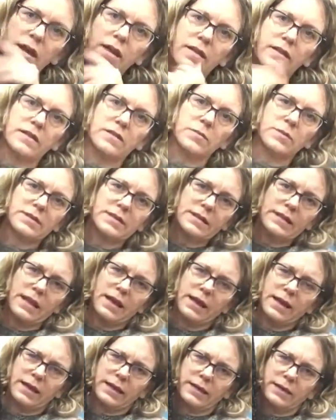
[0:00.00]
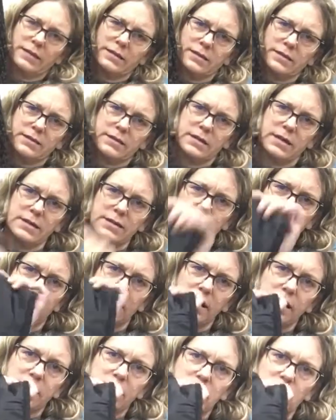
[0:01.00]
This one's lined. It's a nice
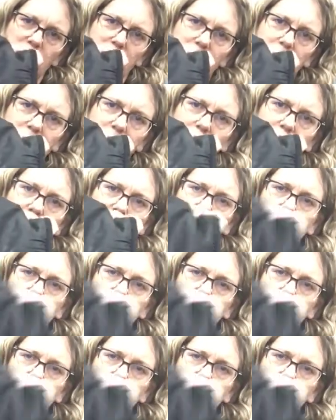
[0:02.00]
lined jacket.